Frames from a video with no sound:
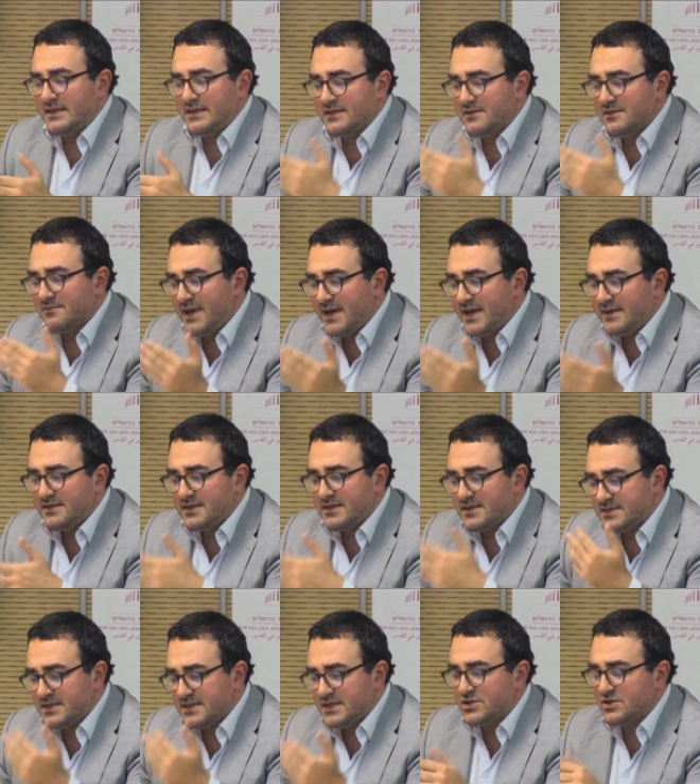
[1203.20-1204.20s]
and in the many
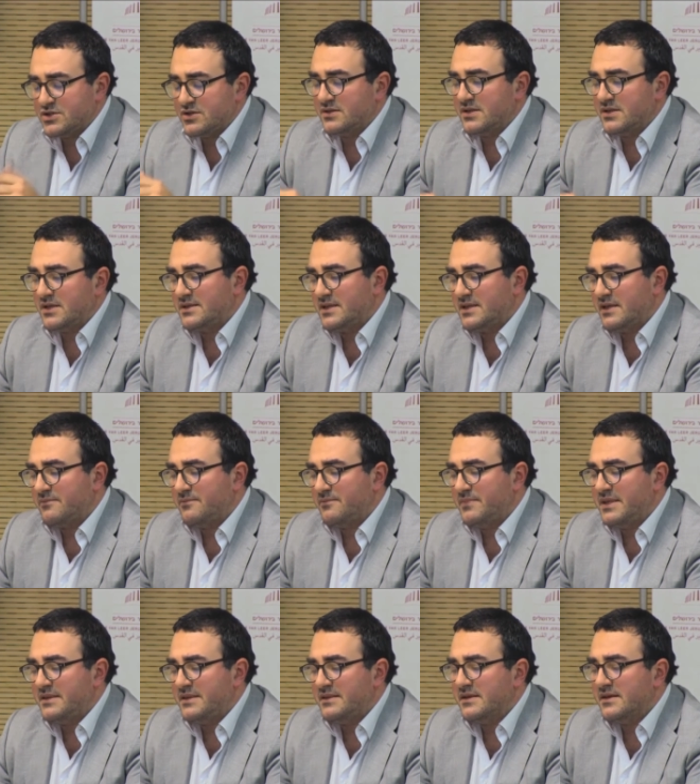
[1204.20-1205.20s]
decisions that have
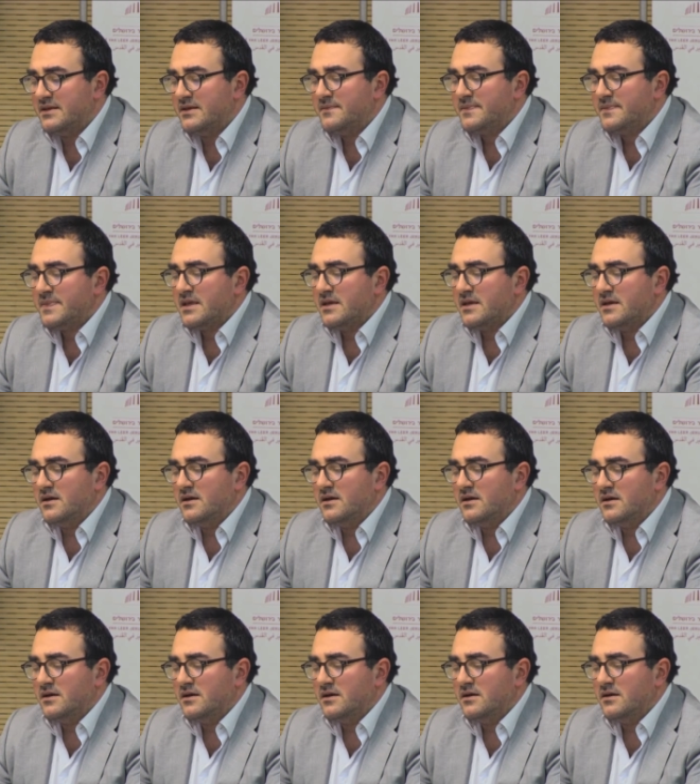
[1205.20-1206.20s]
been
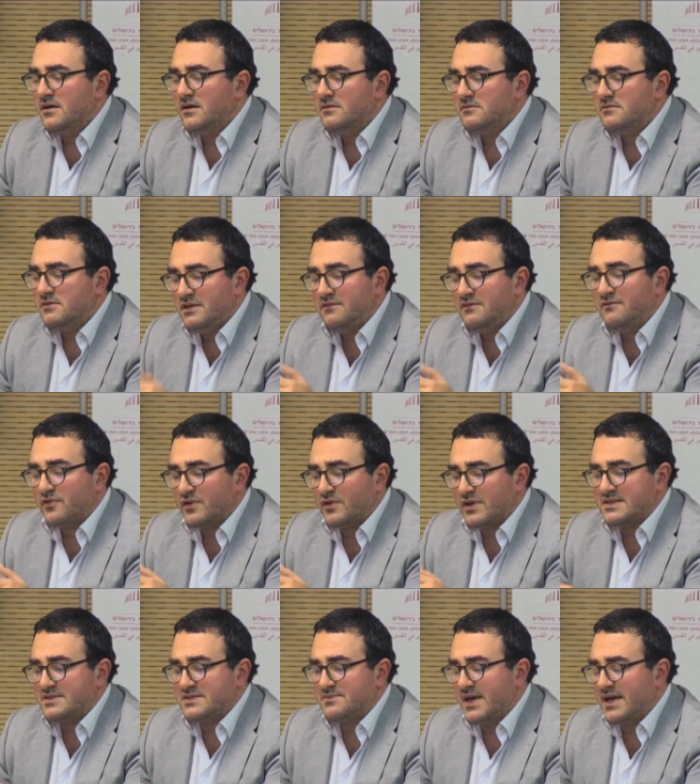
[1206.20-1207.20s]

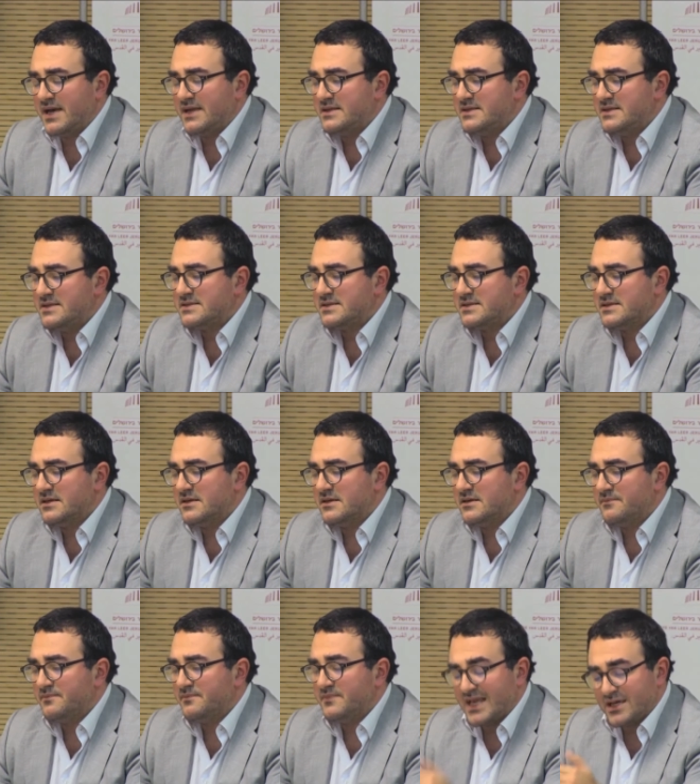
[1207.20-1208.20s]
influenced by this
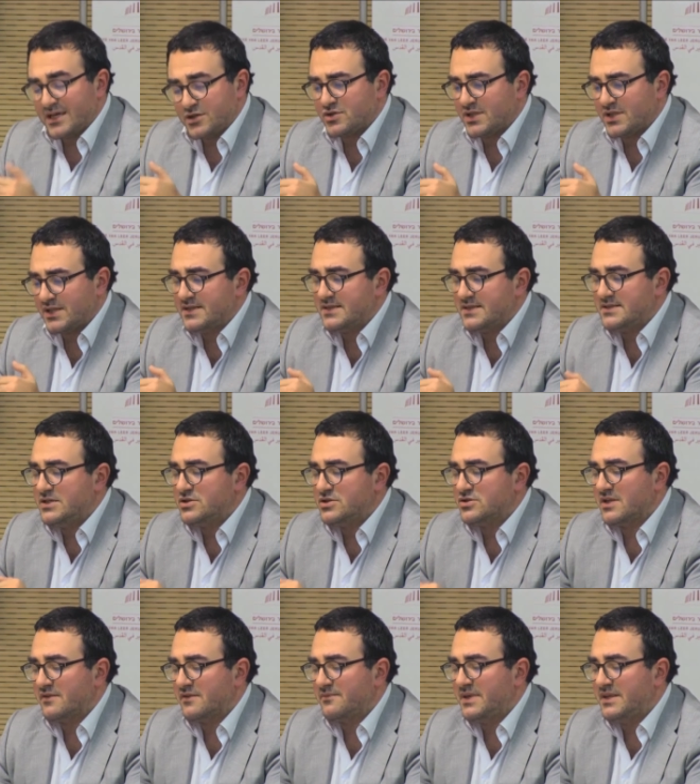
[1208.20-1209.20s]
national
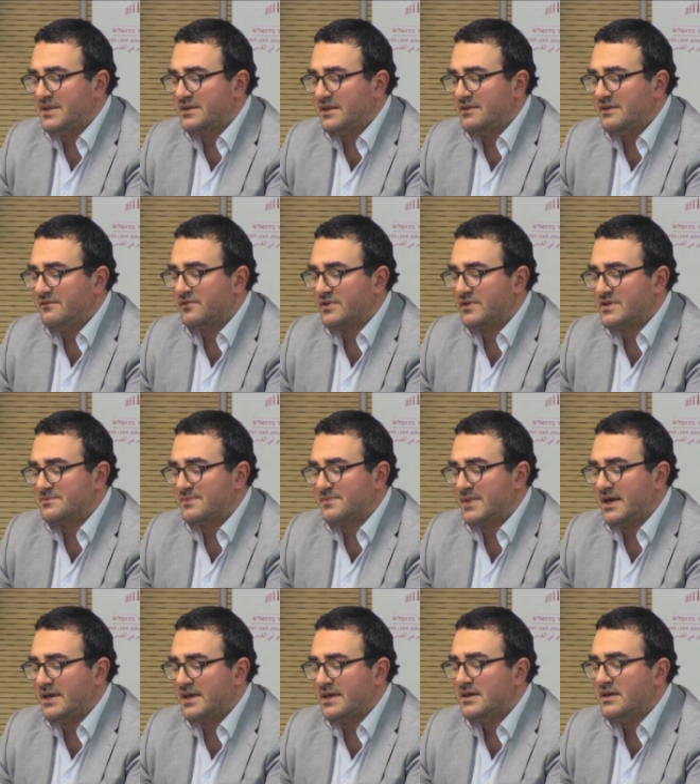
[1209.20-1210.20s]
decision that have been influenced
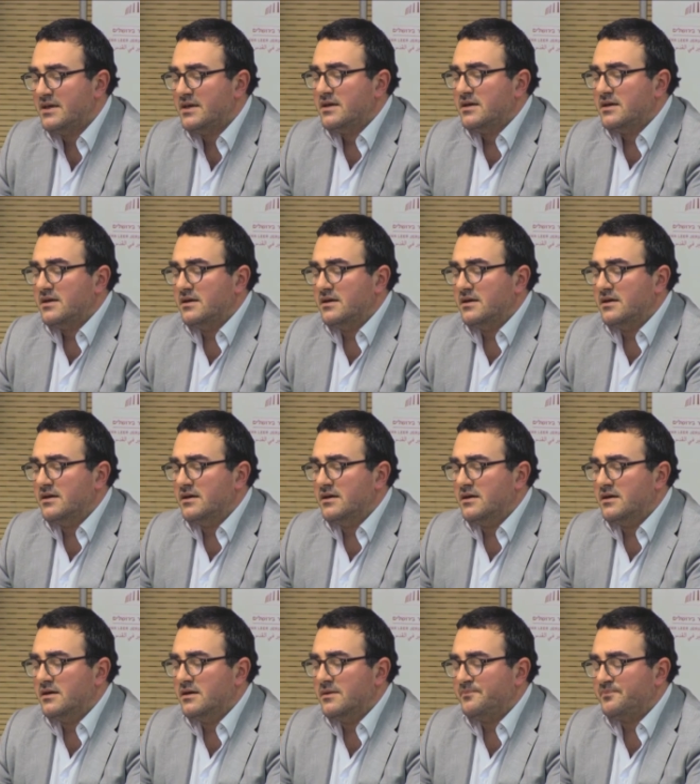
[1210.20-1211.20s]
by
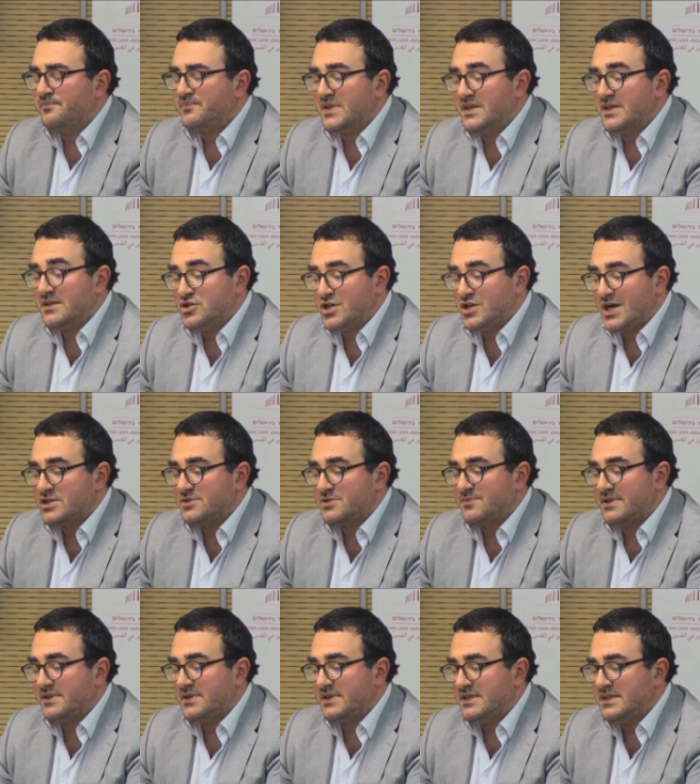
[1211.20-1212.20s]
the
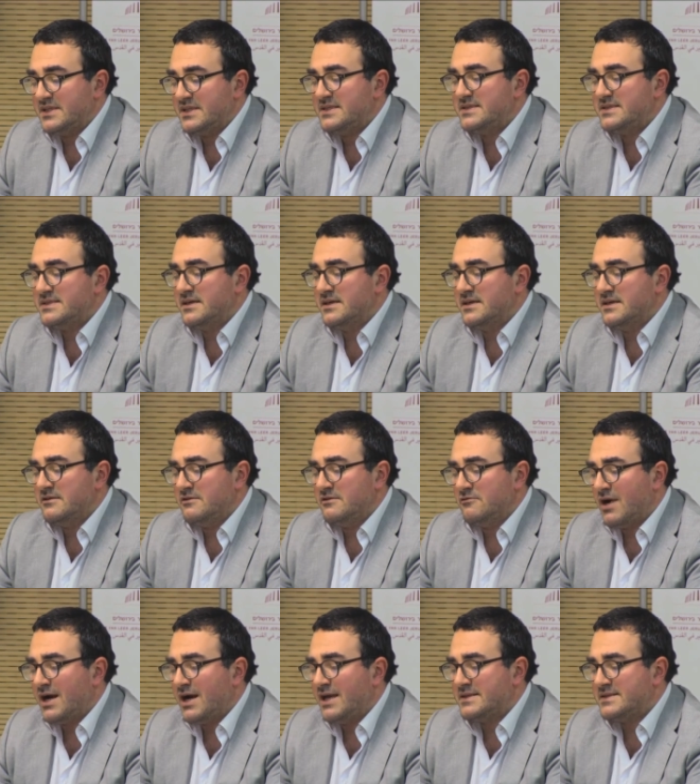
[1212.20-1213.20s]
judgment in
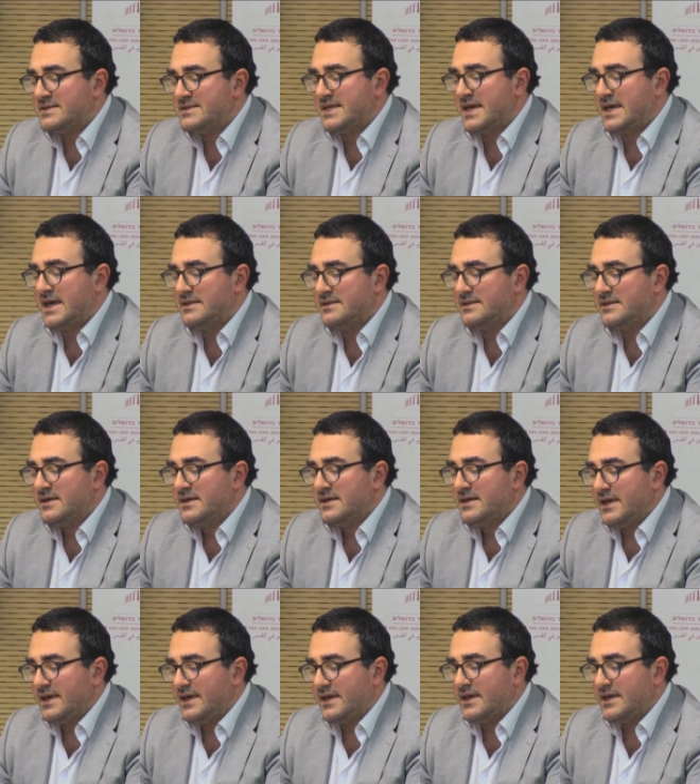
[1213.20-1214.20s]
Y and Z
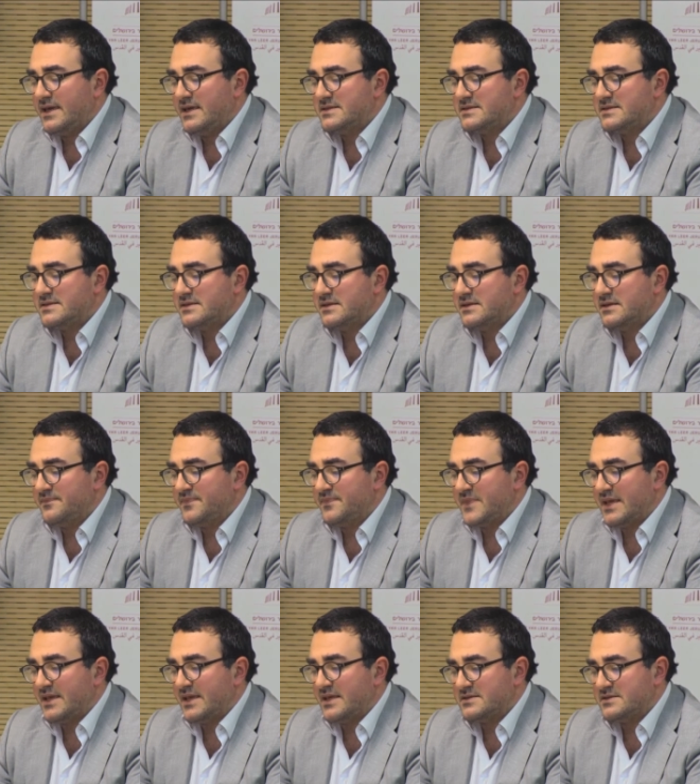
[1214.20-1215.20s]

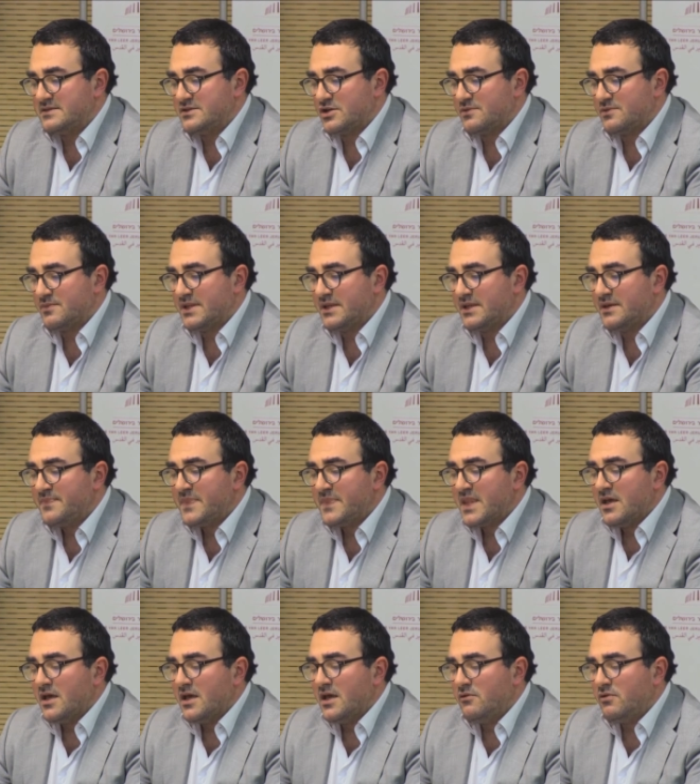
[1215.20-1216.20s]
against Germany.
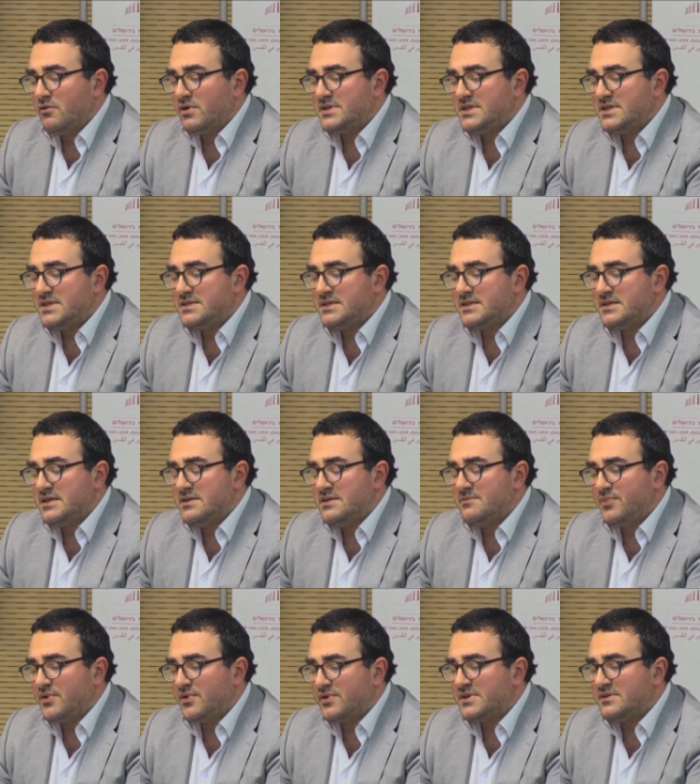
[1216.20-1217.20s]
What is
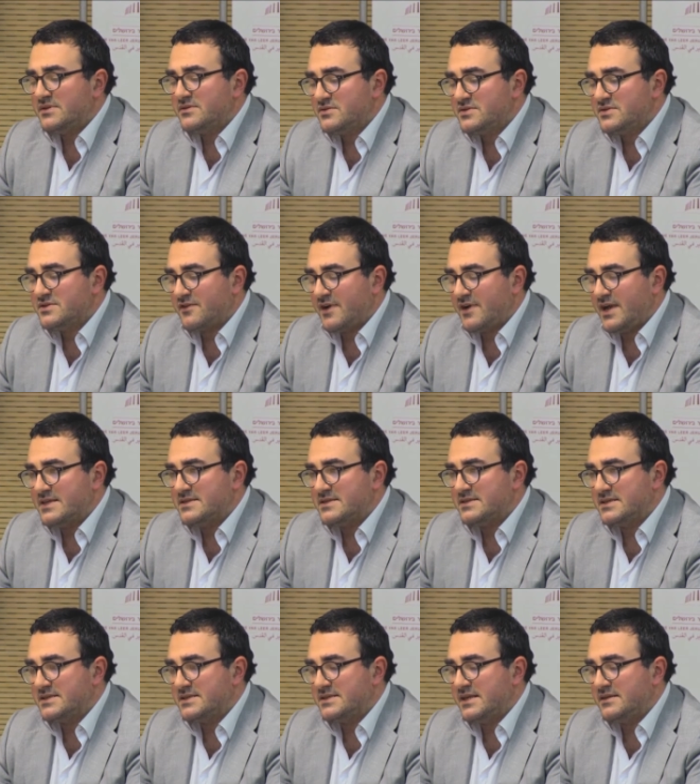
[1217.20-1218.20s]
important to
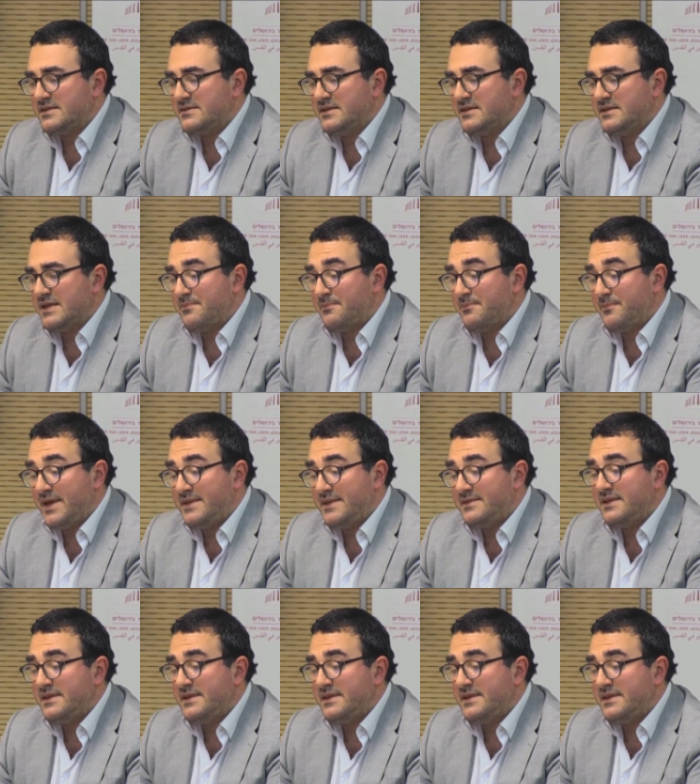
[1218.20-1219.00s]
stress is that in a